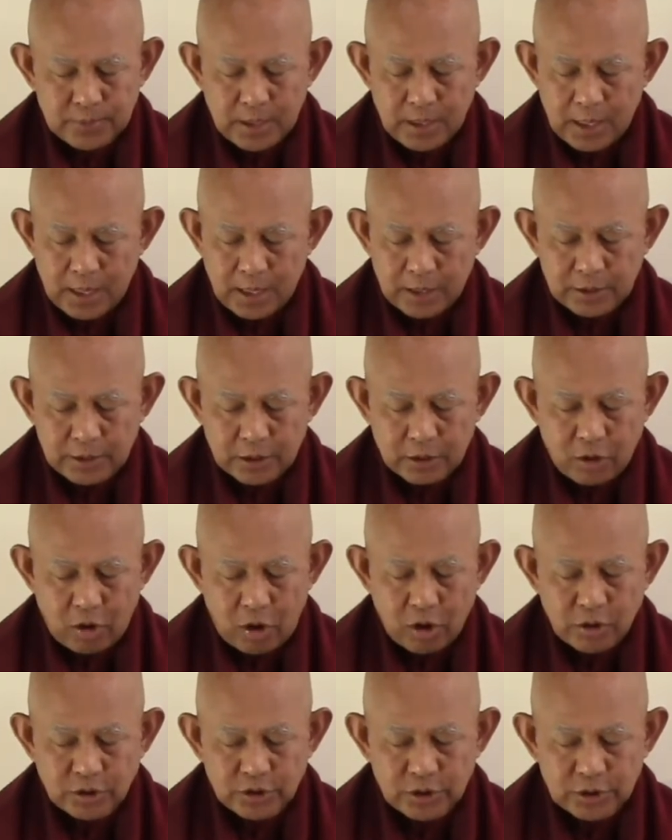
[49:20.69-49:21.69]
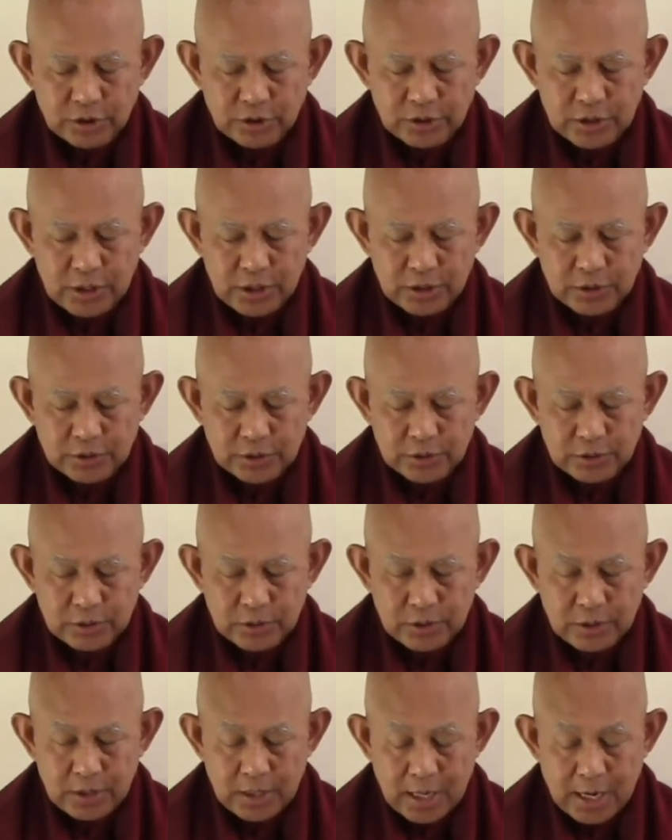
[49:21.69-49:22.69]
and the consciousness,
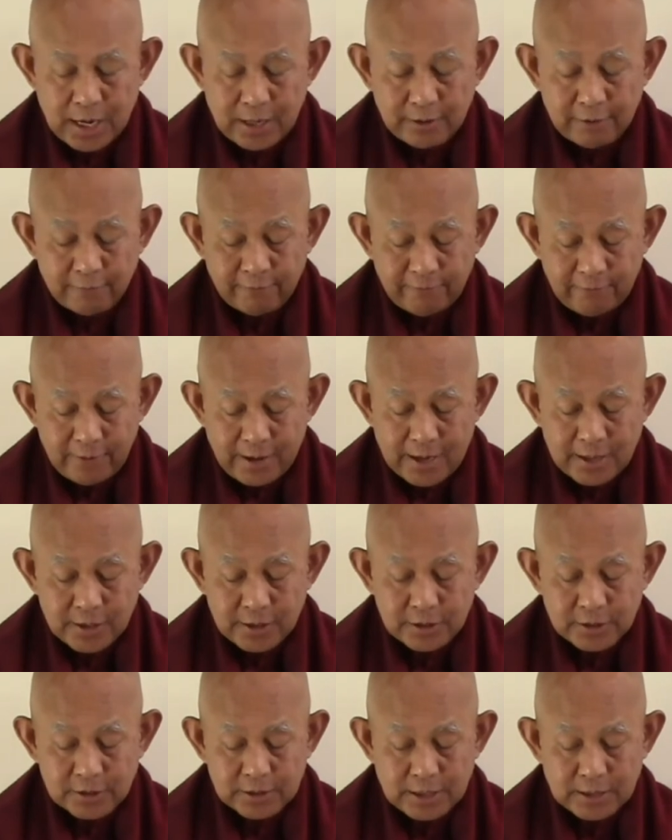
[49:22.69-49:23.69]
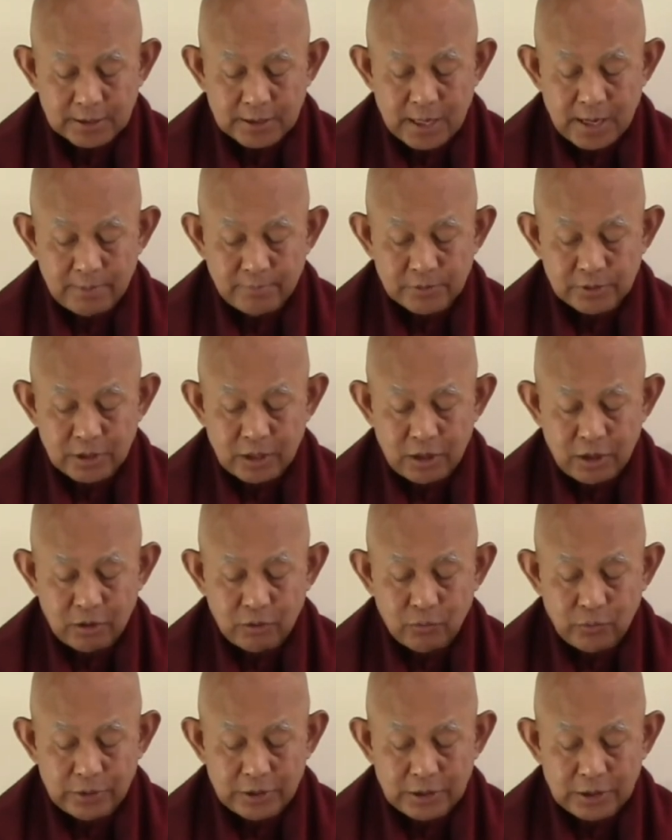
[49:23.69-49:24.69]
and the fetters that comes along
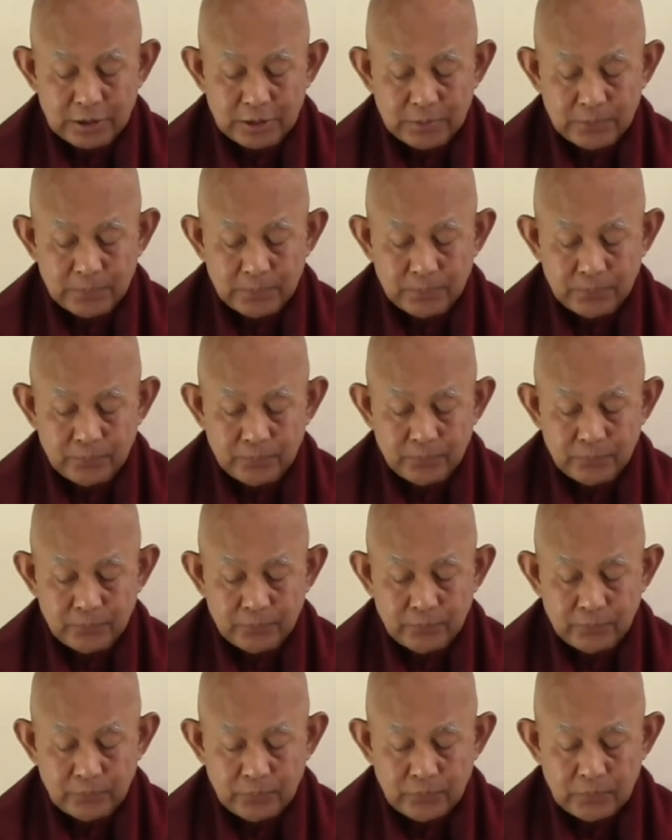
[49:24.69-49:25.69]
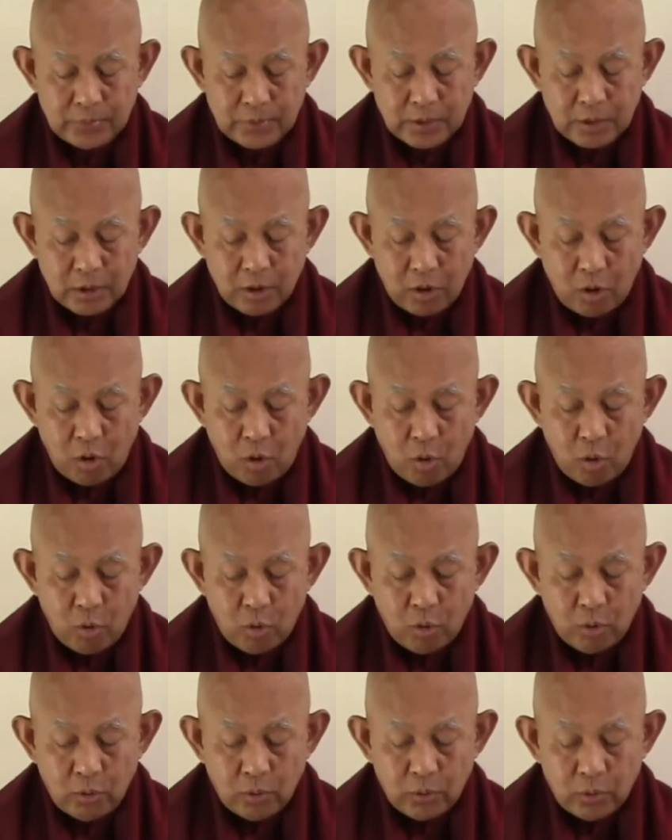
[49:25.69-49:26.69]
with it.
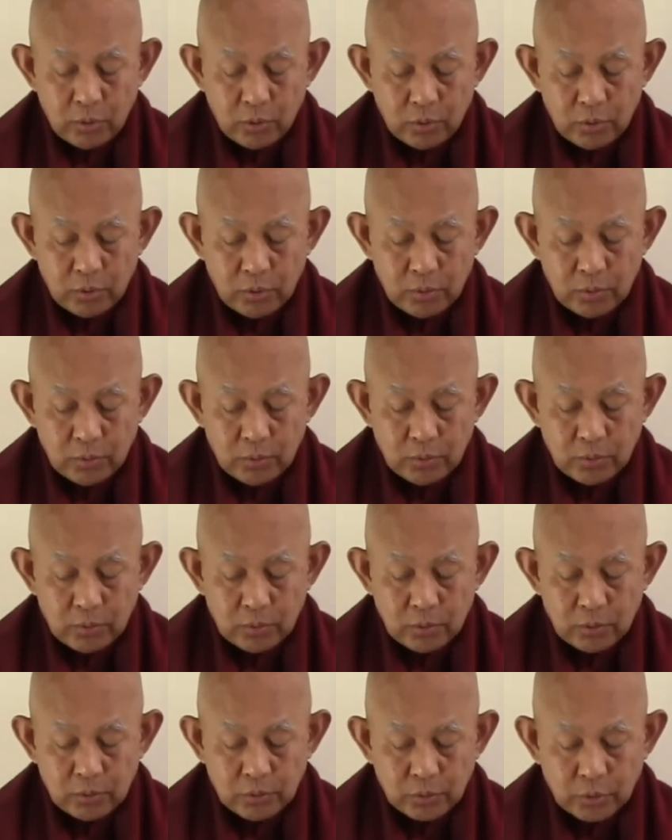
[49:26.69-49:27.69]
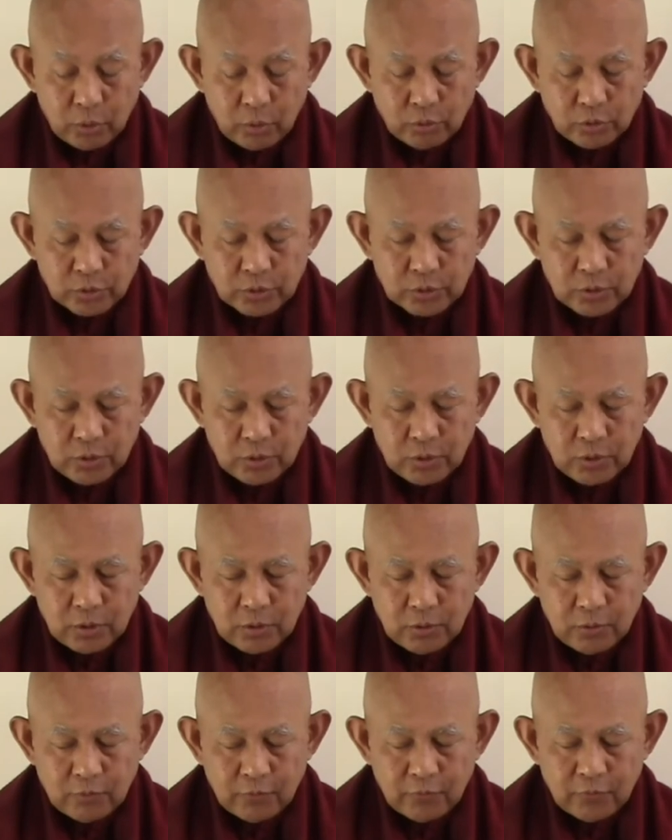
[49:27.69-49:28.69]
All those
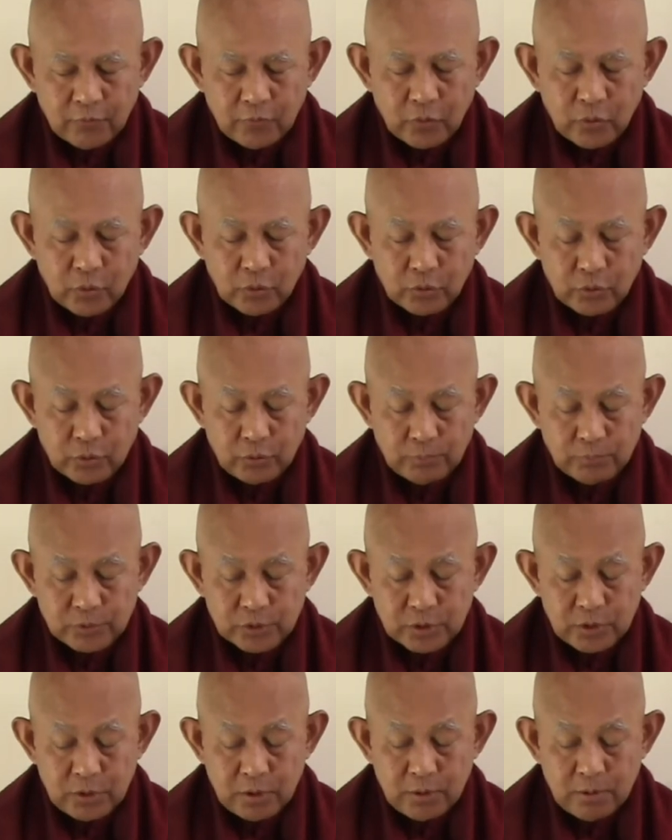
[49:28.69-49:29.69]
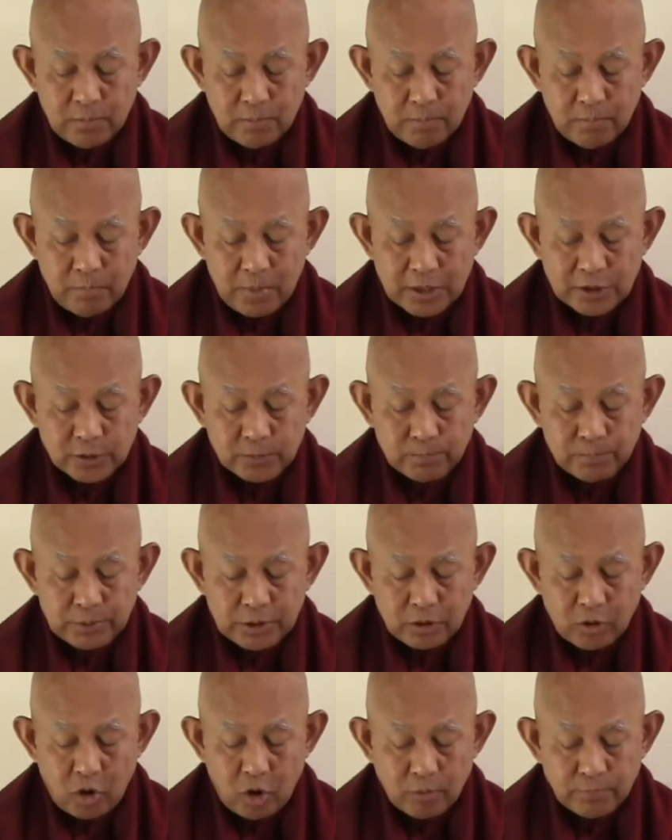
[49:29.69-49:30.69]
4 groups must be
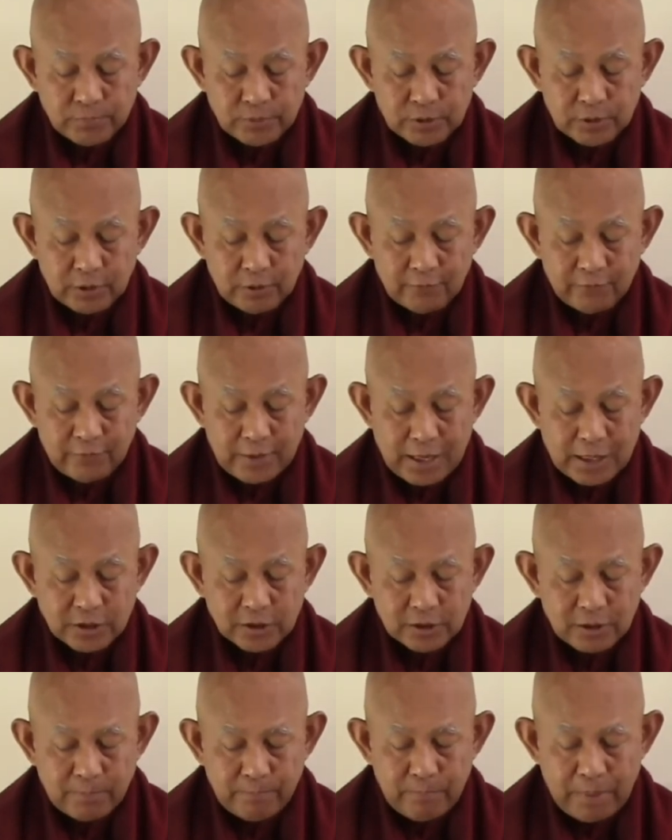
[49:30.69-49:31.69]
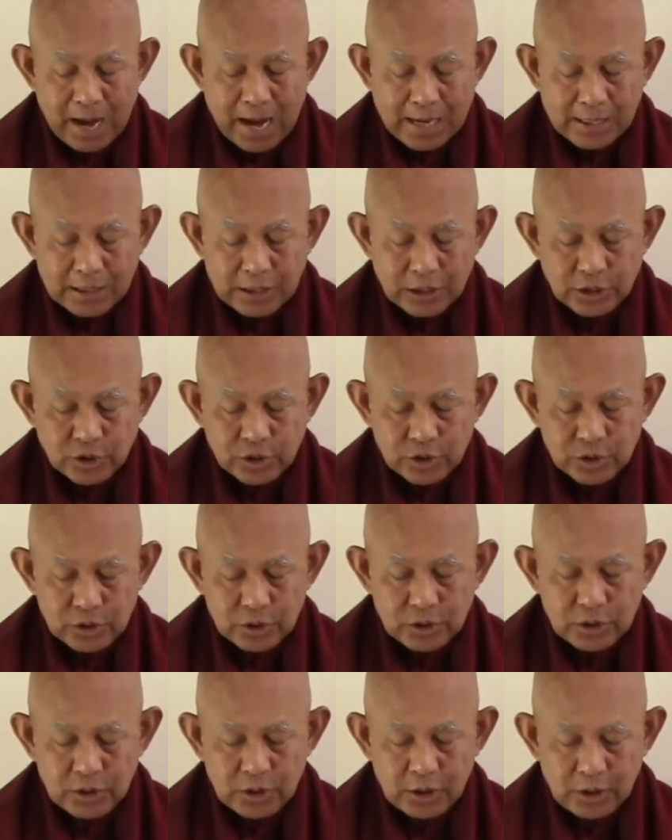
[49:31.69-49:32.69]
observed as a package
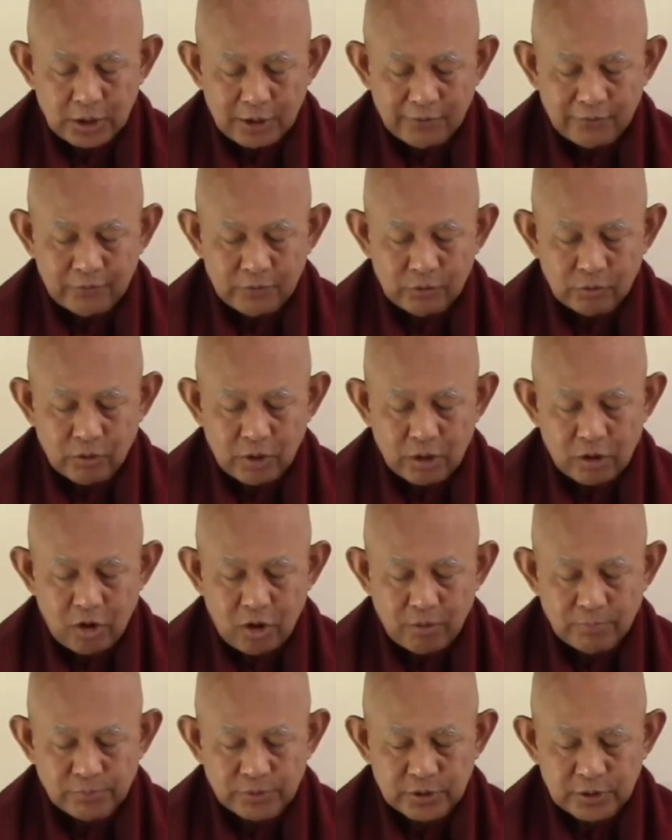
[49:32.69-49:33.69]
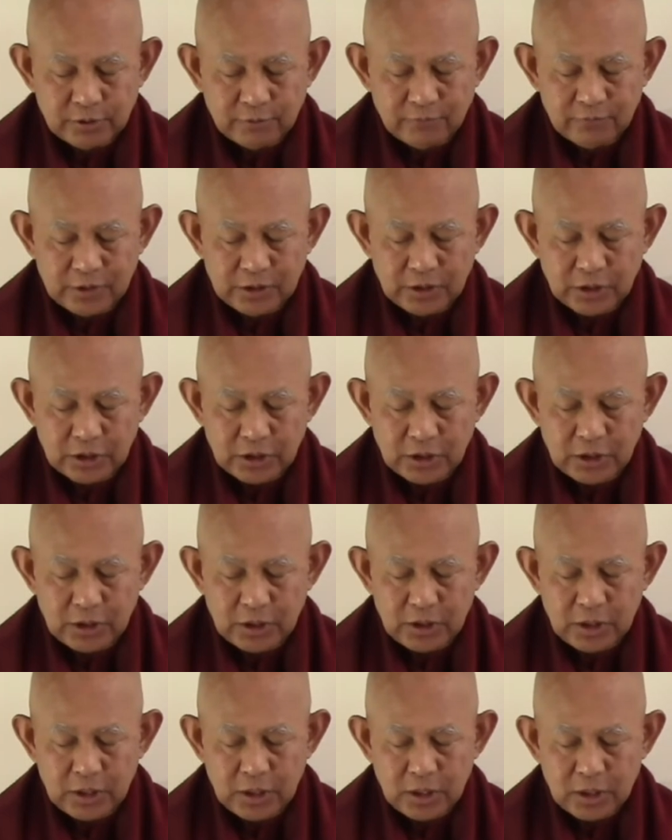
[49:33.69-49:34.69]
if you are observing the
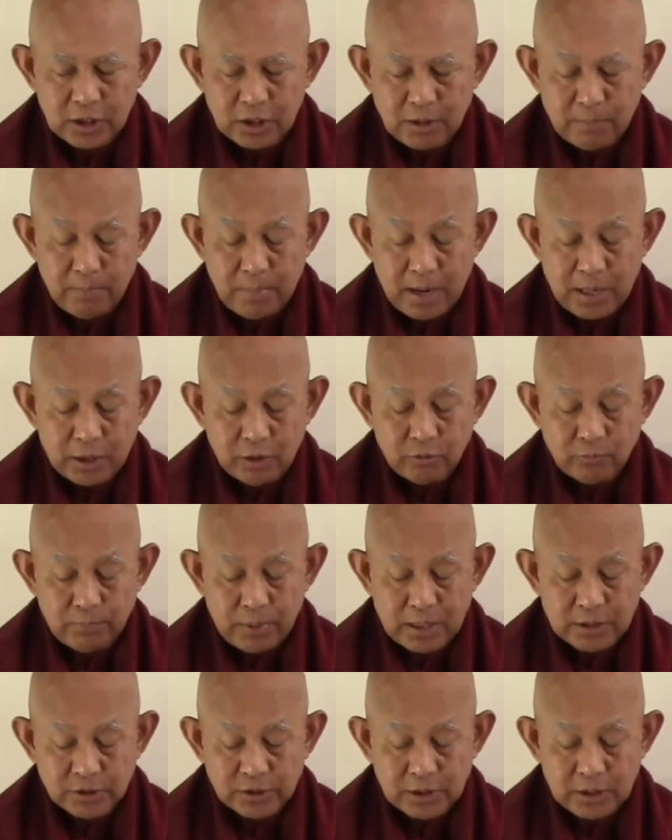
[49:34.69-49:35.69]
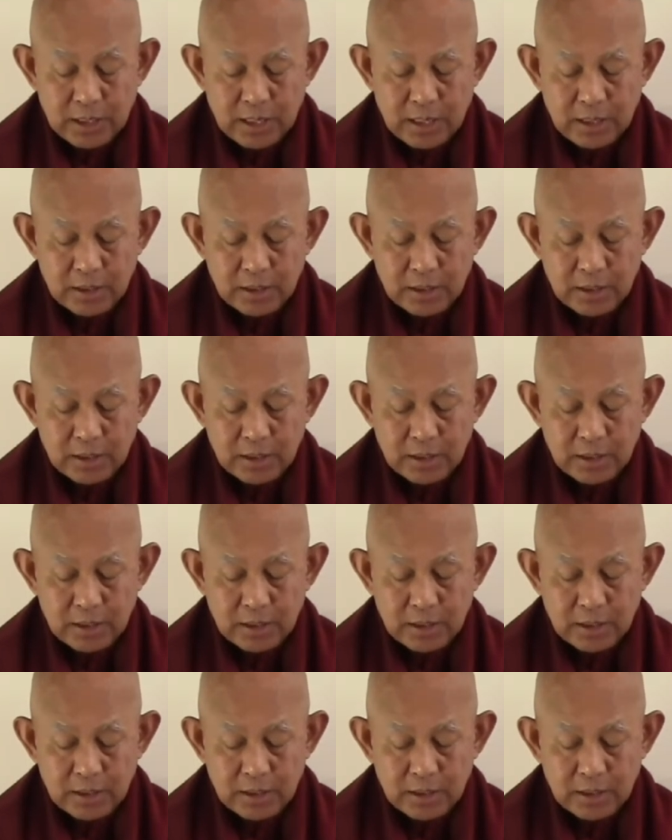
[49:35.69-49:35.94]
Dhamma Vipassana,